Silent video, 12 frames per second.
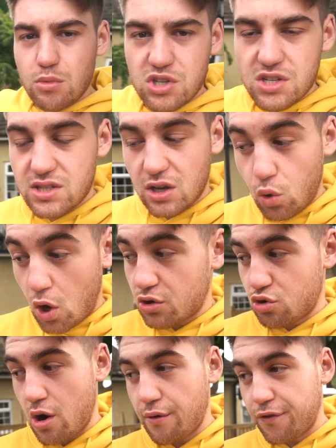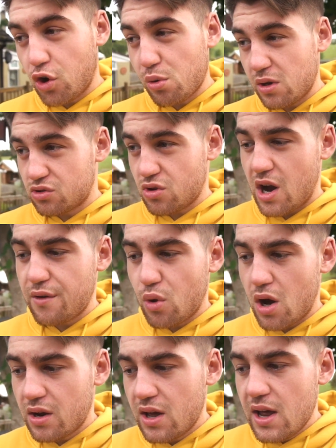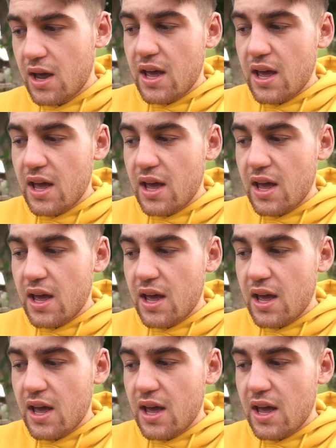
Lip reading: which is the Quattro four-wheel drive one.